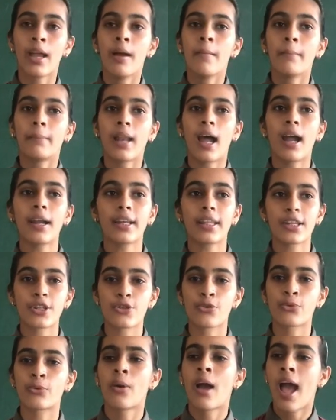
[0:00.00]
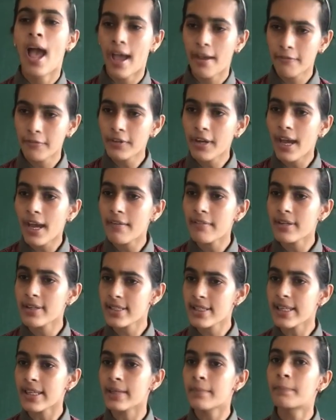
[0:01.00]
Plant tissue. Have you ever
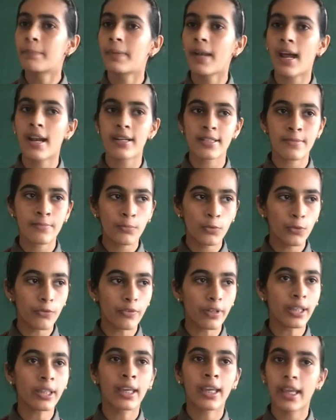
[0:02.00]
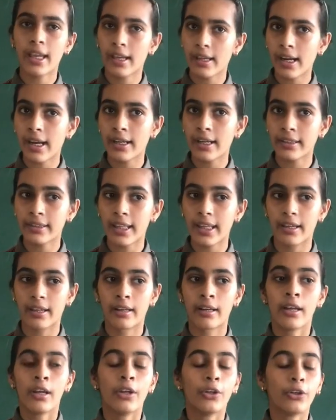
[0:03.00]
seen plants moving here and
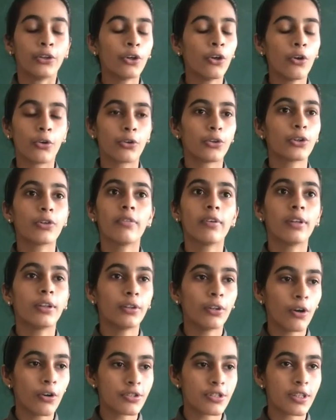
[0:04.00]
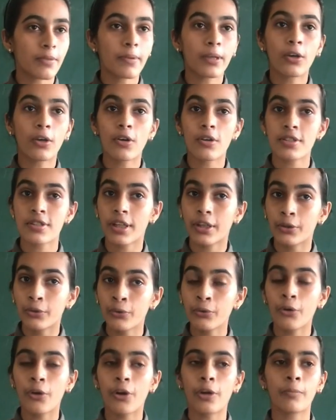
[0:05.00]
there? No, you will not see, because they
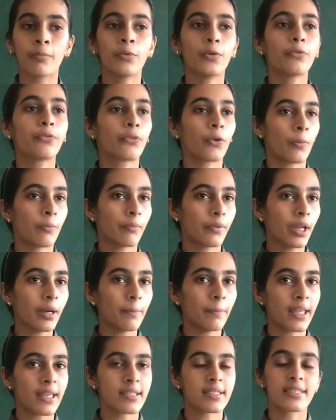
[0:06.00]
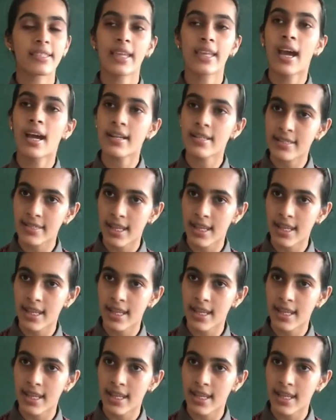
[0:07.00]
do not move from their place. They are